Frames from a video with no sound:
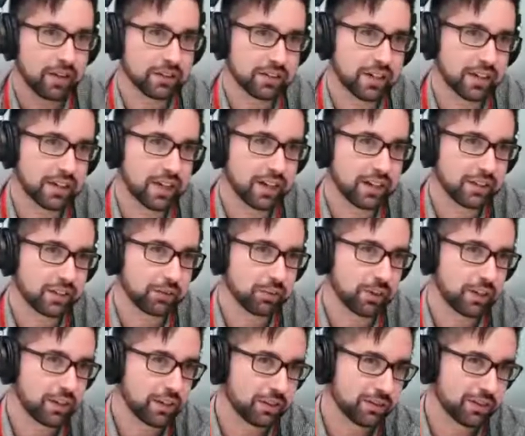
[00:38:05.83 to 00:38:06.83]
I kind of just
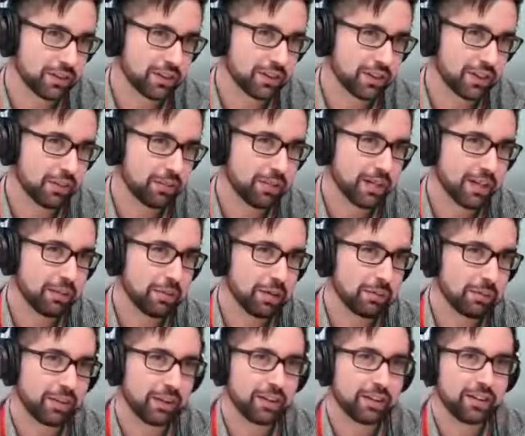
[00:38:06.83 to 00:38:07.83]
wanted to use the term in
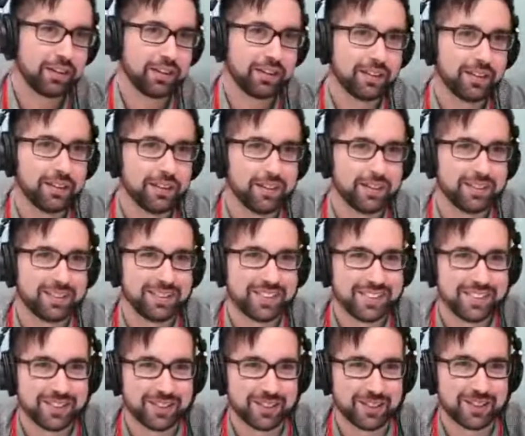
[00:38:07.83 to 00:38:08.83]
memory.
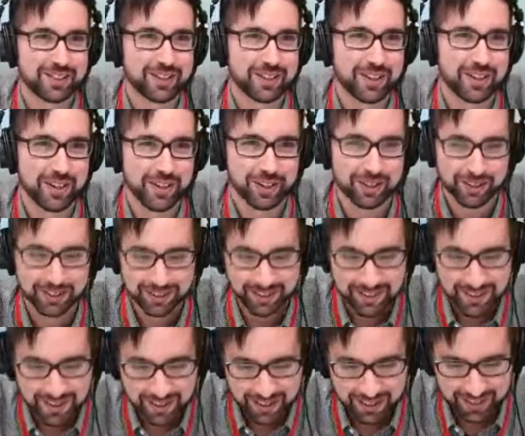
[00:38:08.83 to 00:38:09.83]
It's a good thing you're here
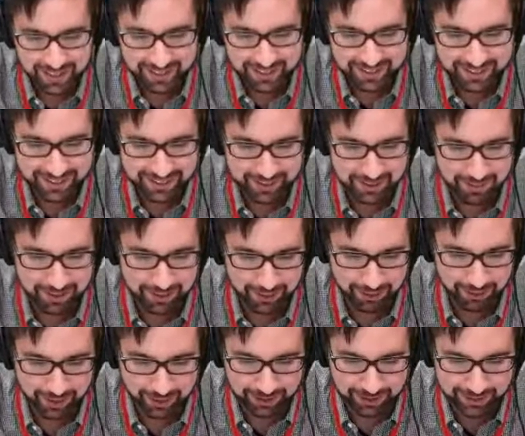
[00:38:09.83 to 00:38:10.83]
to keep me on
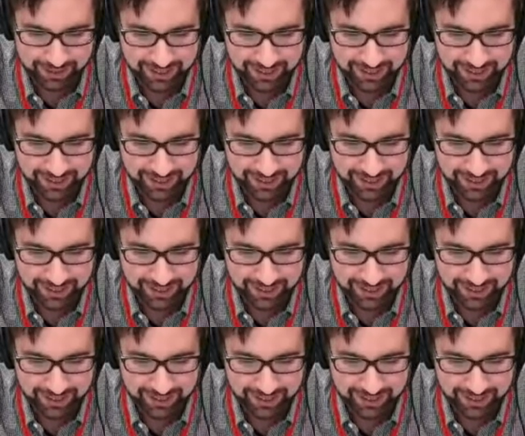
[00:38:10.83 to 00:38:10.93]
the rails.